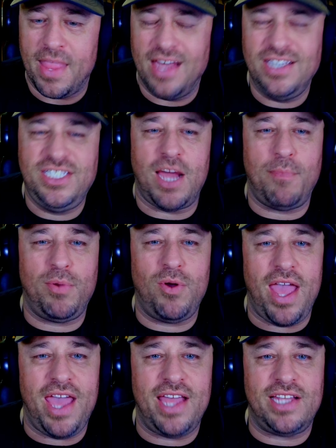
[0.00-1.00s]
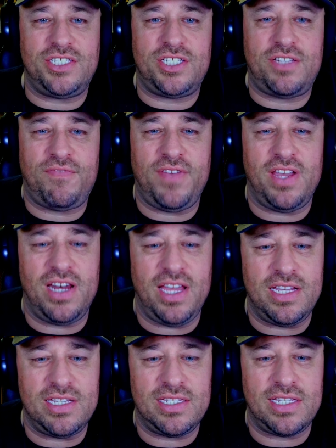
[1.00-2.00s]
double-edged
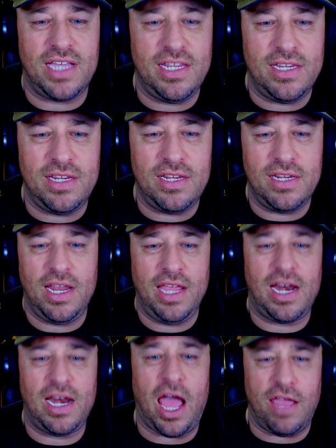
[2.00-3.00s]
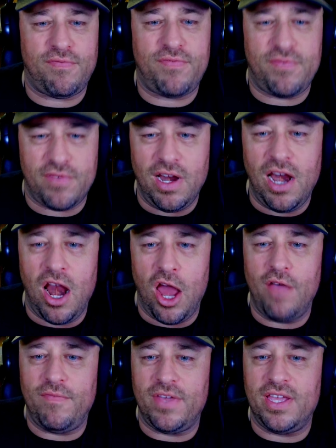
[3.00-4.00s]
feelings in in life
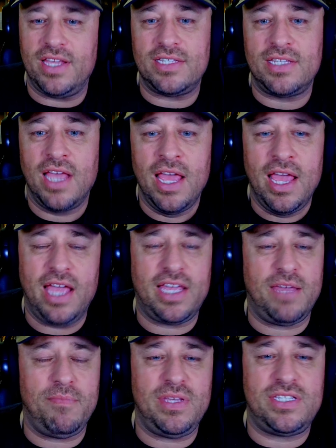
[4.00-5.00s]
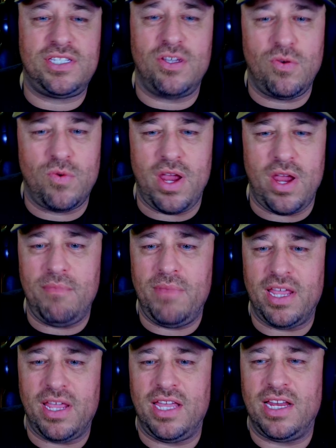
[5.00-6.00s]
love is it can be so great
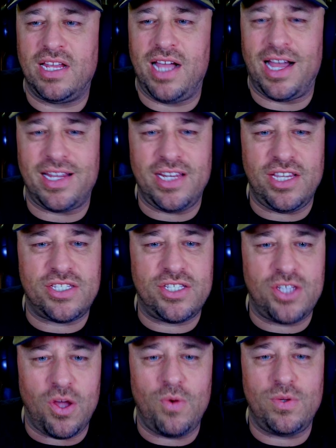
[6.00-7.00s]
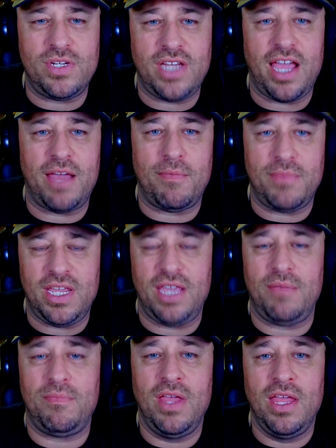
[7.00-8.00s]
but it can cut you so damn
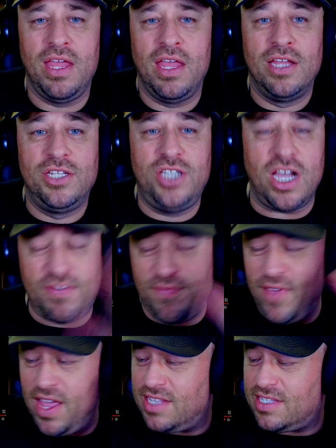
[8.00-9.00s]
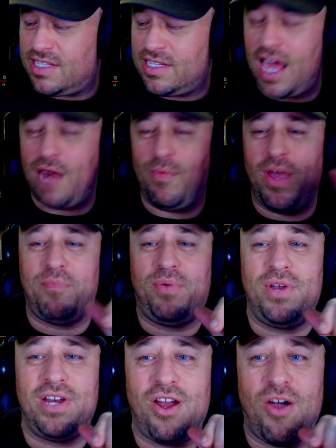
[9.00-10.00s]
deep just Viz got a way of
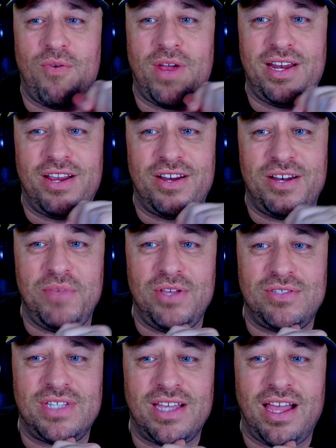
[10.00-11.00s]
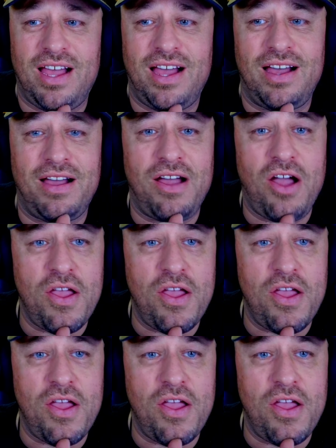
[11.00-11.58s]
putting it all right there in the music. Uh,